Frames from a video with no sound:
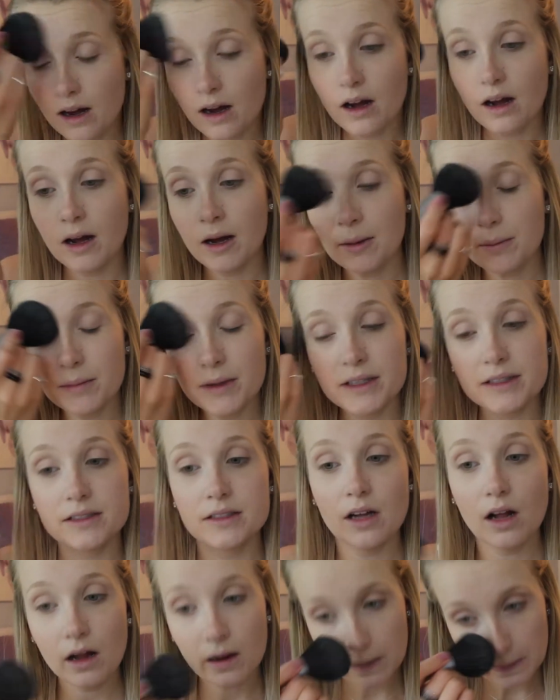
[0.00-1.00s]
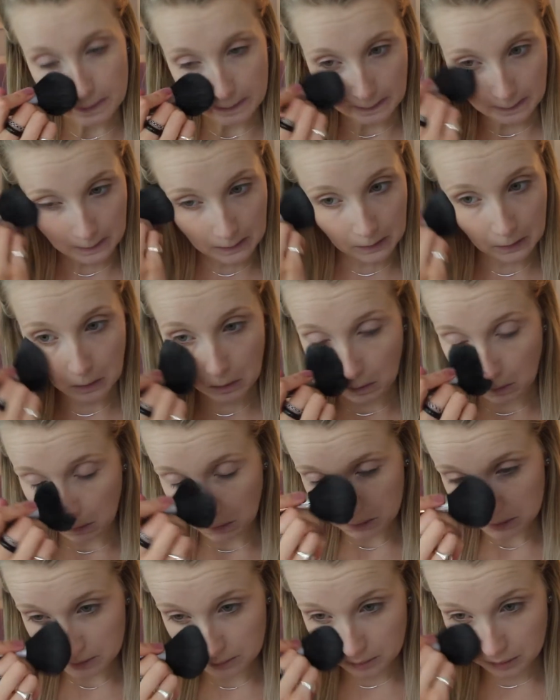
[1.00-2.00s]
know. It's not
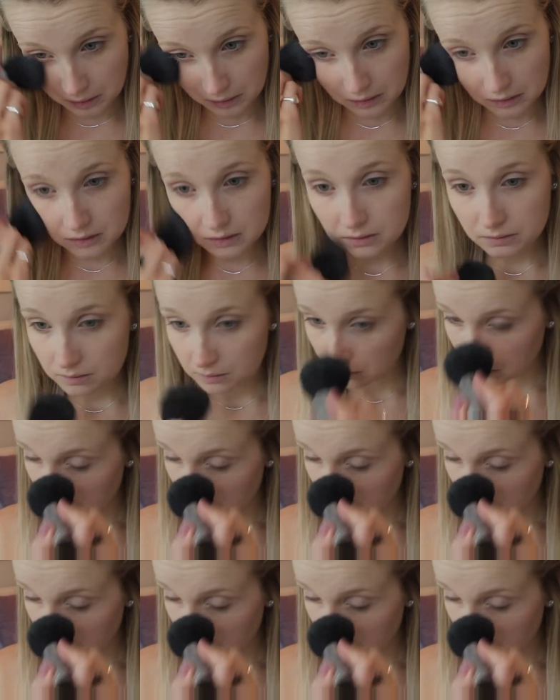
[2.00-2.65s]
horrible.